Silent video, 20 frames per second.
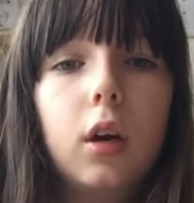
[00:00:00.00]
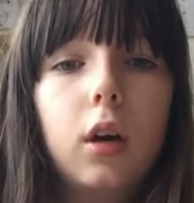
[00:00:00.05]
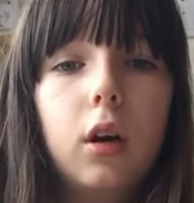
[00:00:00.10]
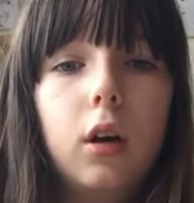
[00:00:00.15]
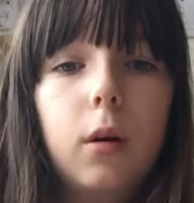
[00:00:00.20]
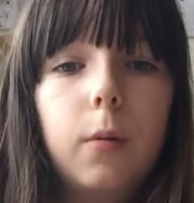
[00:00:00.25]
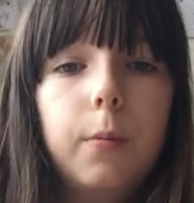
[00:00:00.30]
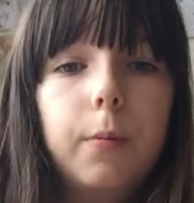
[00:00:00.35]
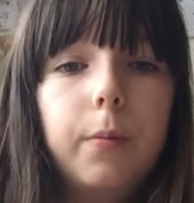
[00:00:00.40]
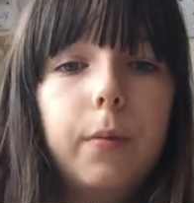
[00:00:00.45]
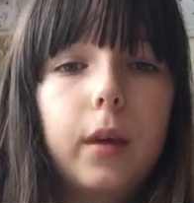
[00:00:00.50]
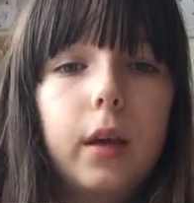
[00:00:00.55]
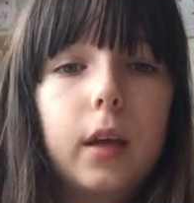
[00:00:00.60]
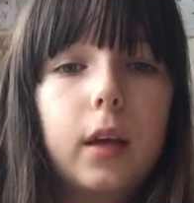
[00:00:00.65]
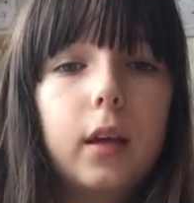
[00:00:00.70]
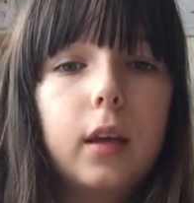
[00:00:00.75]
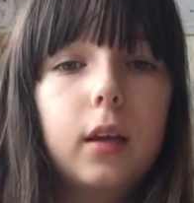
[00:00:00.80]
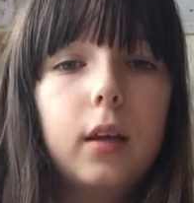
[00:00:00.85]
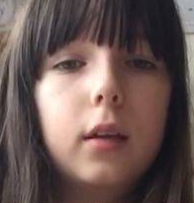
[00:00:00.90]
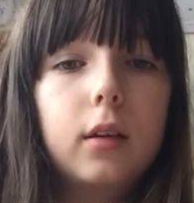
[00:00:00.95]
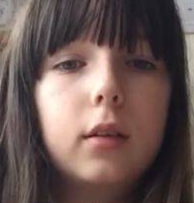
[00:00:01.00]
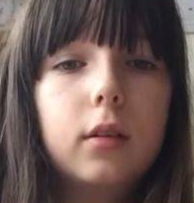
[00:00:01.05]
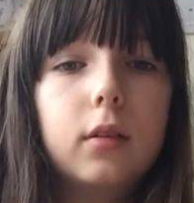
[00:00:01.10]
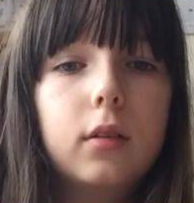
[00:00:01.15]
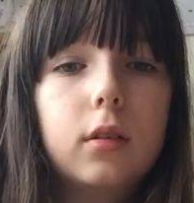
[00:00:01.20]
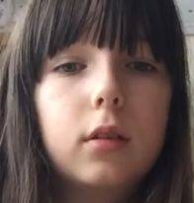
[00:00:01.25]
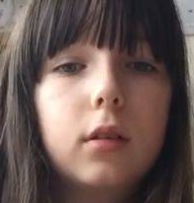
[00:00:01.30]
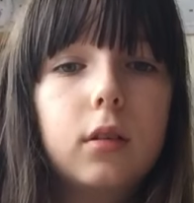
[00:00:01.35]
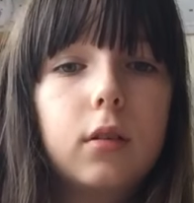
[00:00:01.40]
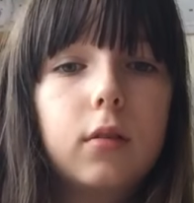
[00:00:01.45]
It
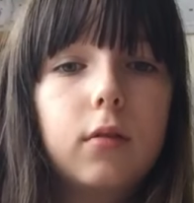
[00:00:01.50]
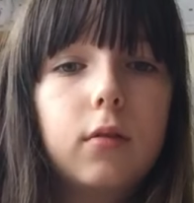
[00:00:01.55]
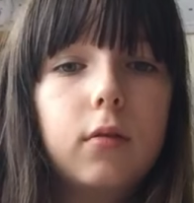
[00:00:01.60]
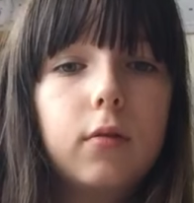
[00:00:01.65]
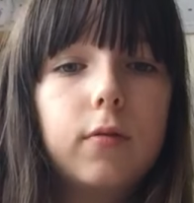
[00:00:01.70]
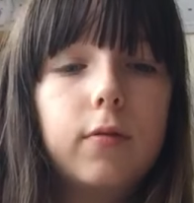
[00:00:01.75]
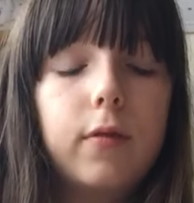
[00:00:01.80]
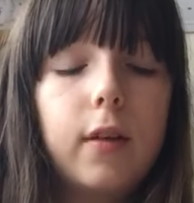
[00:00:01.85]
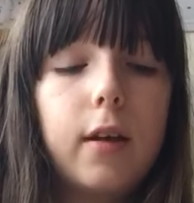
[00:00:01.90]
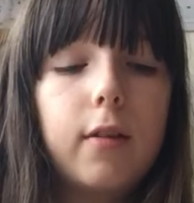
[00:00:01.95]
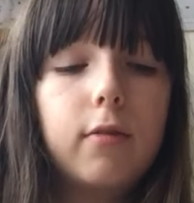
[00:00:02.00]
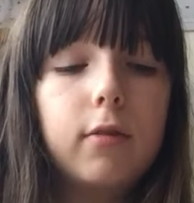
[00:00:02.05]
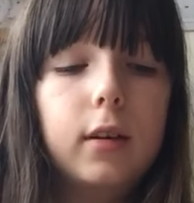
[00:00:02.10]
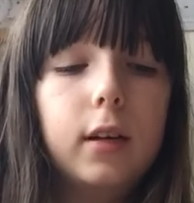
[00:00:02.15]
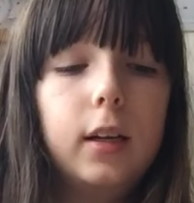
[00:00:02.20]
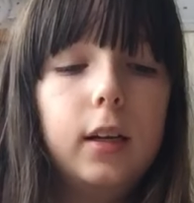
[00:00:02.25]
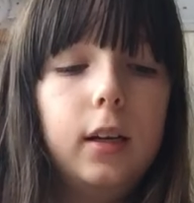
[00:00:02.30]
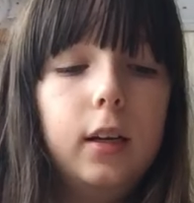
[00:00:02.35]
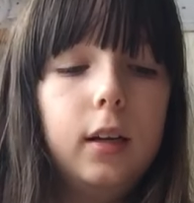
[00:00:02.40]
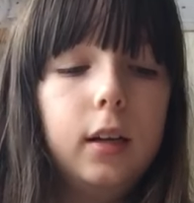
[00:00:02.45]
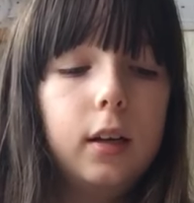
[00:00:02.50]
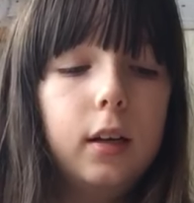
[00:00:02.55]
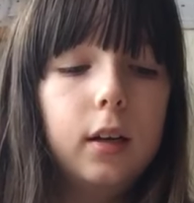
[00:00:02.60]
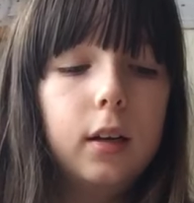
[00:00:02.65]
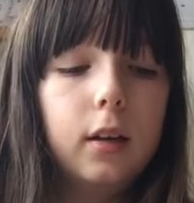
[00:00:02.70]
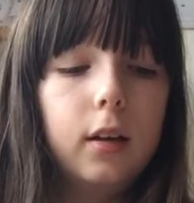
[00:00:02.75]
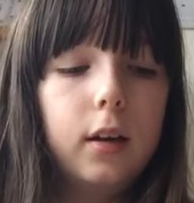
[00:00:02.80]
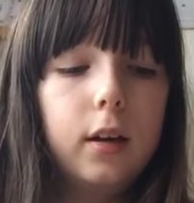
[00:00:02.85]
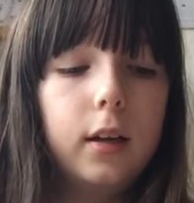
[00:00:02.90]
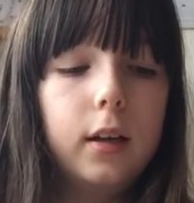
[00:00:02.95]
is very,
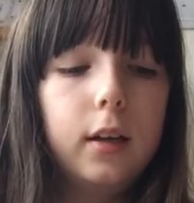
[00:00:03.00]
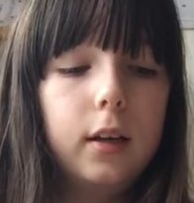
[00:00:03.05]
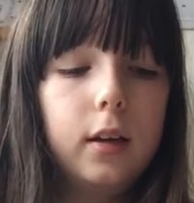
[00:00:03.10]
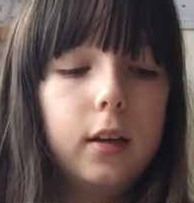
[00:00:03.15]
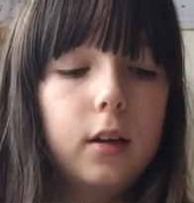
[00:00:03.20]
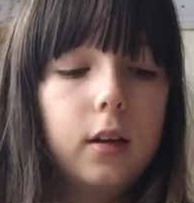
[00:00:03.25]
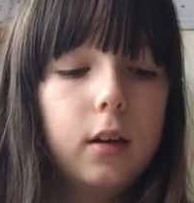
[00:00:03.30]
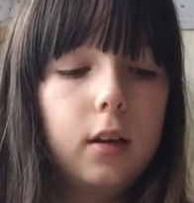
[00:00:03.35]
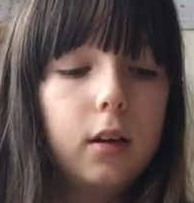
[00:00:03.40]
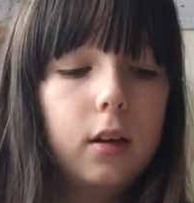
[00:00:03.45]
like,